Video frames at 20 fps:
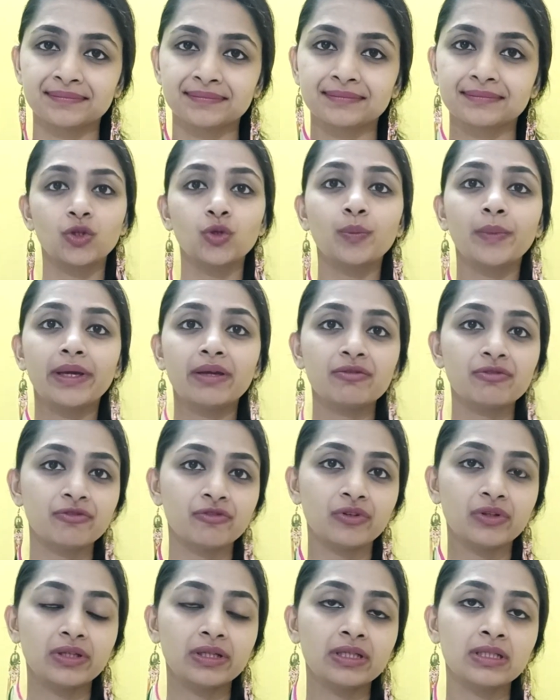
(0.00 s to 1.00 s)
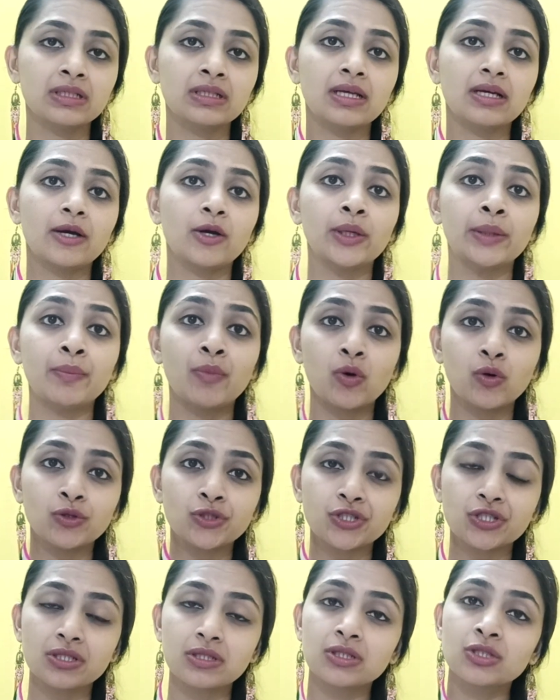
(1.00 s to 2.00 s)
You may feel
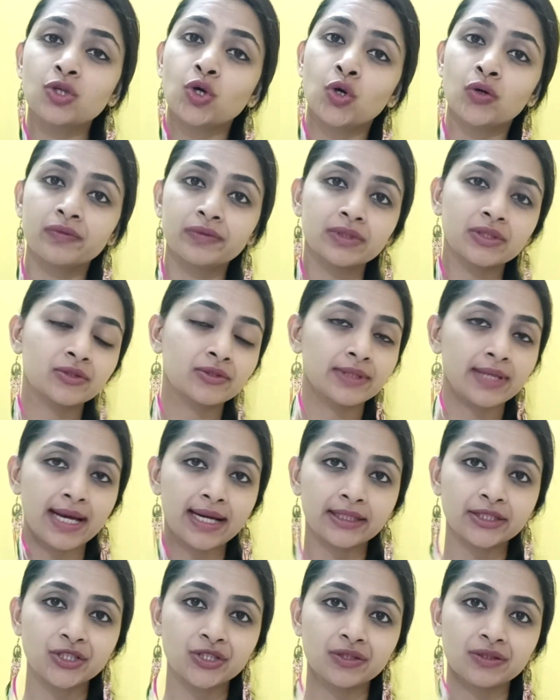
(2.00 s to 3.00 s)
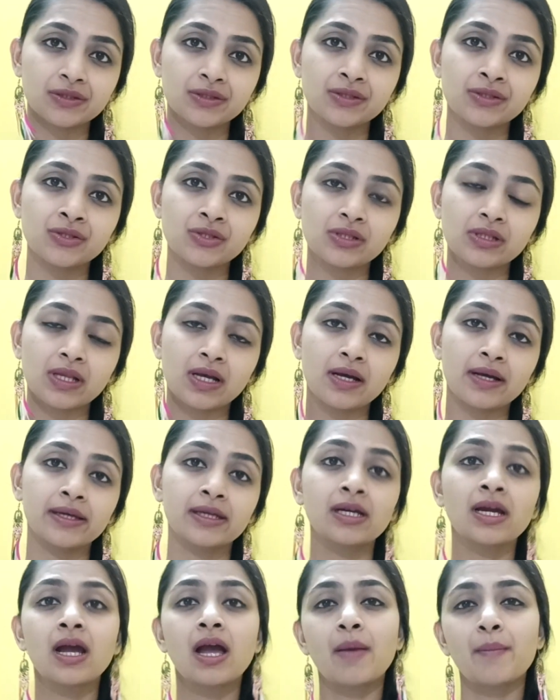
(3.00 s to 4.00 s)
emotional overreactions like
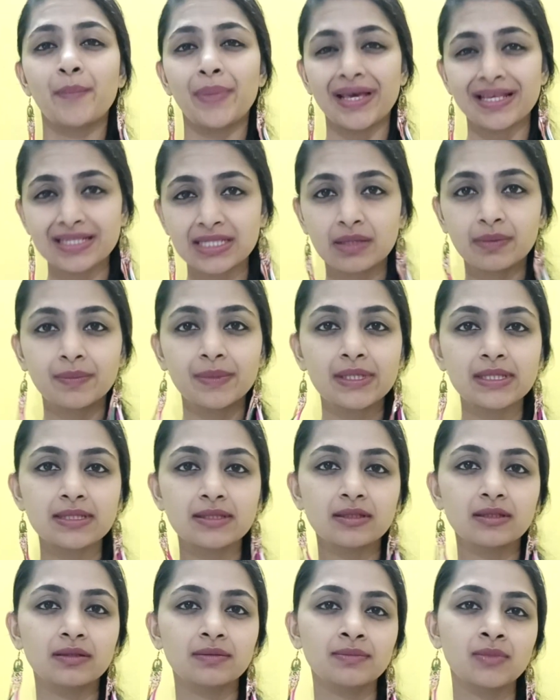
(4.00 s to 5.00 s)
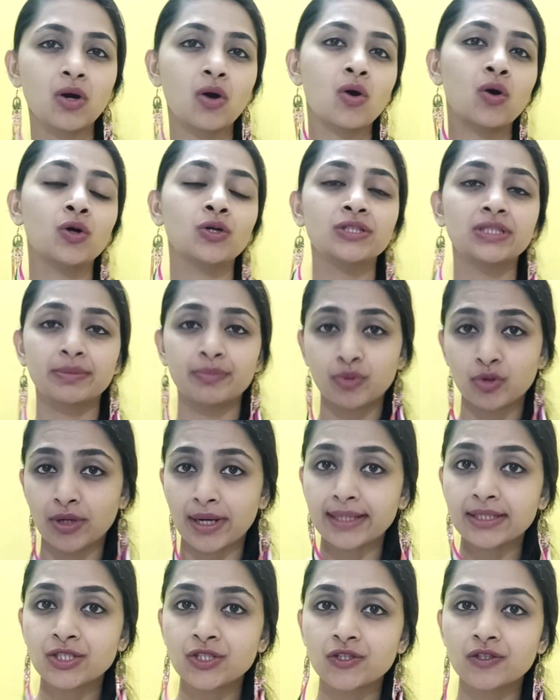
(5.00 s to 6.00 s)
pessimism or
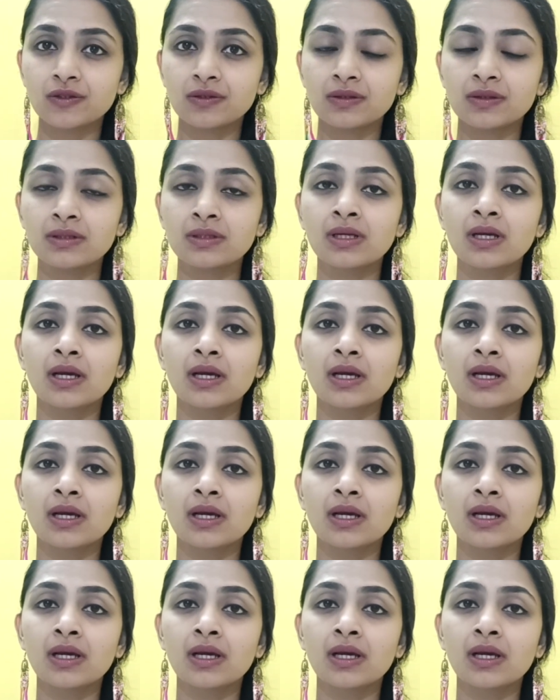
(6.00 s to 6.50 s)
depression.